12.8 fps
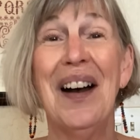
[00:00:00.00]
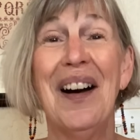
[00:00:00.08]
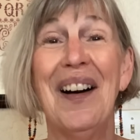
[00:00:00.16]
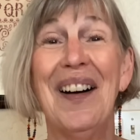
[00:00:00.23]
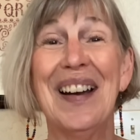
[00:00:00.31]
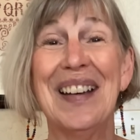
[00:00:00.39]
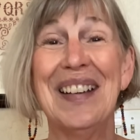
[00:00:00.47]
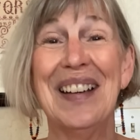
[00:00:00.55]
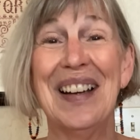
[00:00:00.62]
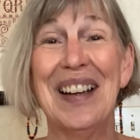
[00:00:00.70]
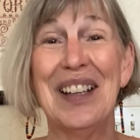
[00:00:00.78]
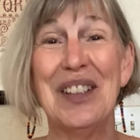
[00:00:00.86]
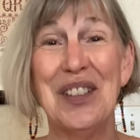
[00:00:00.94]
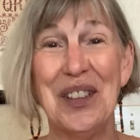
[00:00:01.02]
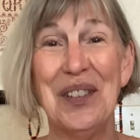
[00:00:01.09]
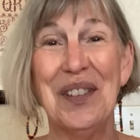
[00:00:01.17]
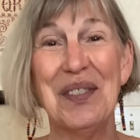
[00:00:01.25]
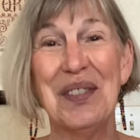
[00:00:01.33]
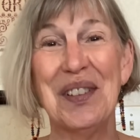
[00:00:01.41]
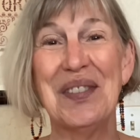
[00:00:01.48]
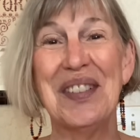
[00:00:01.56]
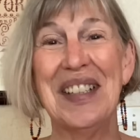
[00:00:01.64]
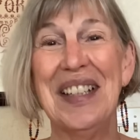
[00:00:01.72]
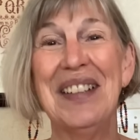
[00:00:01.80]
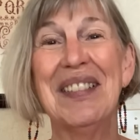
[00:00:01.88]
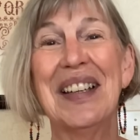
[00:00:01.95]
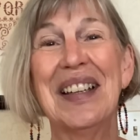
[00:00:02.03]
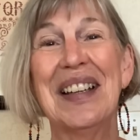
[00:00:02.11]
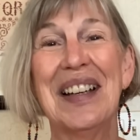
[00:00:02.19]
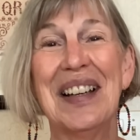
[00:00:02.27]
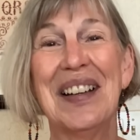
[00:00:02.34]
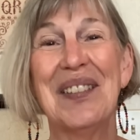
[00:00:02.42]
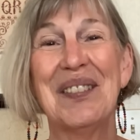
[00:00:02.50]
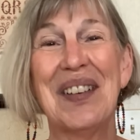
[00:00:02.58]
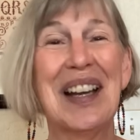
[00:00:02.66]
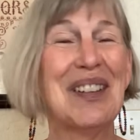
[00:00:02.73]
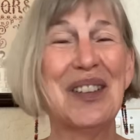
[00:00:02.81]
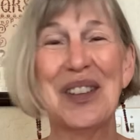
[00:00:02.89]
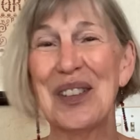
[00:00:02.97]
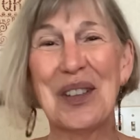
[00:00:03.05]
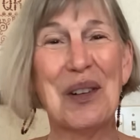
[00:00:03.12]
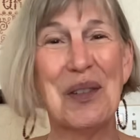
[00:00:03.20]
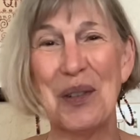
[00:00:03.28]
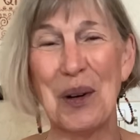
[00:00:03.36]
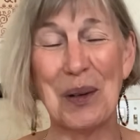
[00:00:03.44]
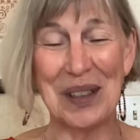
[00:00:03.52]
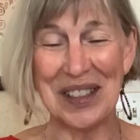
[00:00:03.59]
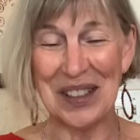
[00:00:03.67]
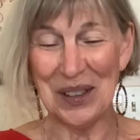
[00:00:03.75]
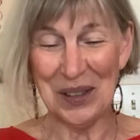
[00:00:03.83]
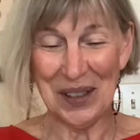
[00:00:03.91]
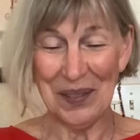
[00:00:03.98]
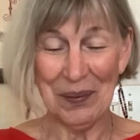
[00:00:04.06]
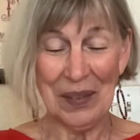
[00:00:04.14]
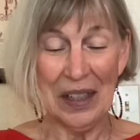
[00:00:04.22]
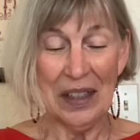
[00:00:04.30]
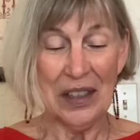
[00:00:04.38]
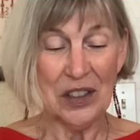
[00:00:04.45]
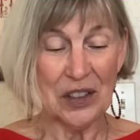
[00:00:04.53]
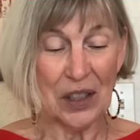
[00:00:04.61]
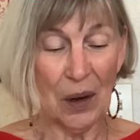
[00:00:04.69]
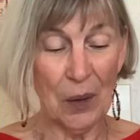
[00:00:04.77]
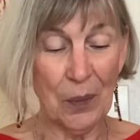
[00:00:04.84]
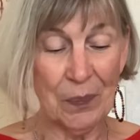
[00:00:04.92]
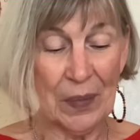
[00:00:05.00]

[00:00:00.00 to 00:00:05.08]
on June the 15th, and I look so forward to it. So